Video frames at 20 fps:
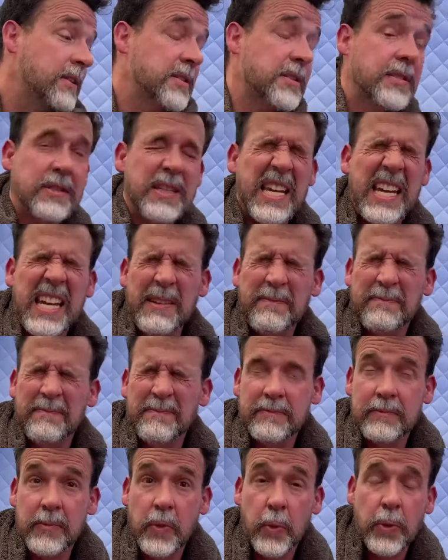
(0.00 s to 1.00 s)
the steam
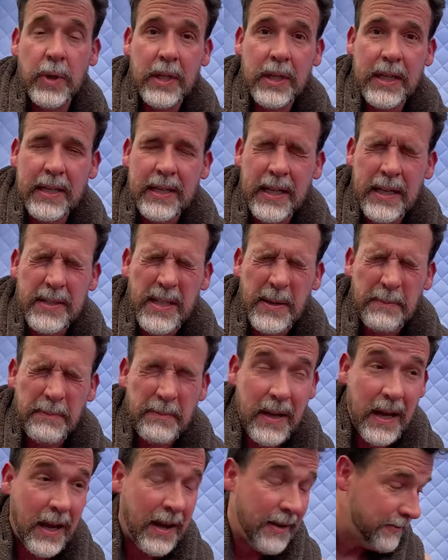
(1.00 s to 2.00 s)
really kicks up
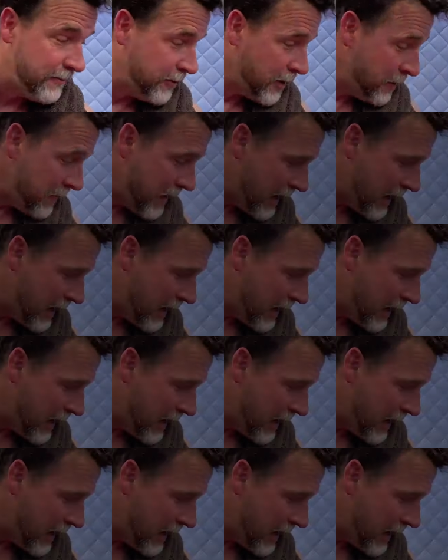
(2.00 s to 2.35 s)
from